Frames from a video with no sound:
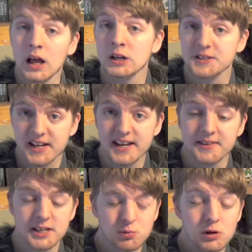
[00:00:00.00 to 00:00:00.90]
I'll say
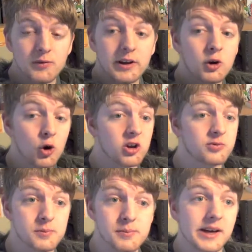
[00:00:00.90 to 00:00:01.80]
this movie could
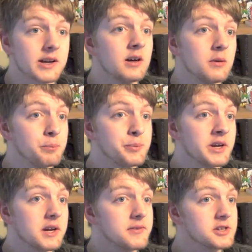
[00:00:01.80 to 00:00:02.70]
have been better,
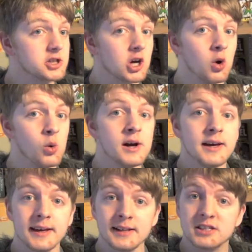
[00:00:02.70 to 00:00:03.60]
but even so,
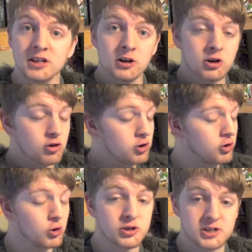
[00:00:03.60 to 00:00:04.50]
it's a
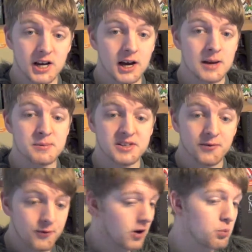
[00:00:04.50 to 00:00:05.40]
good time, it's a
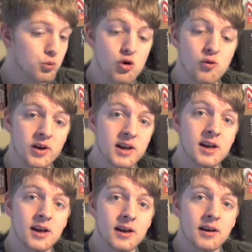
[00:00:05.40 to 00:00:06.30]
fun
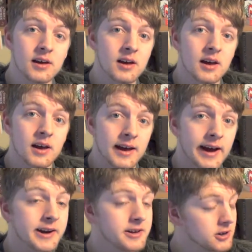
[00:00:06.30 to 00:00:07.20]
movie,
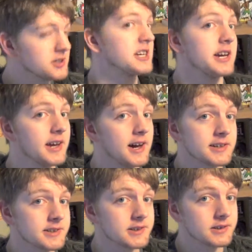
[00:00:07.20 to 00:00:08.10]
and it does kick
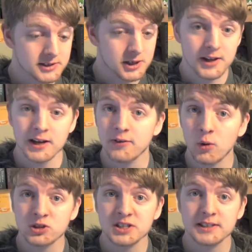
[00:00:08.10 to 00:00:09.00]
ass. So thank you
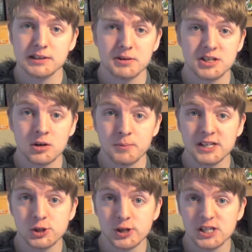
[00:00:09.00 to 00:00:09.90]
for watching this episode of
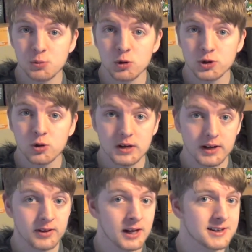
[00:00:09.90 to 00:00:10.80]
Big Screen Small Talk.
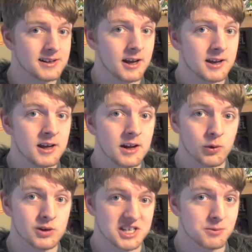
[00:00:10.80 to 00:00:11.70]
If you liked it, like it. If
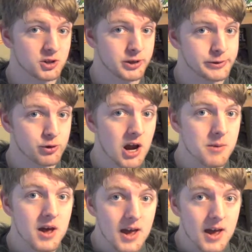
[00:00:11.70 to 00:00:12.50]
you want to see more, subscribe.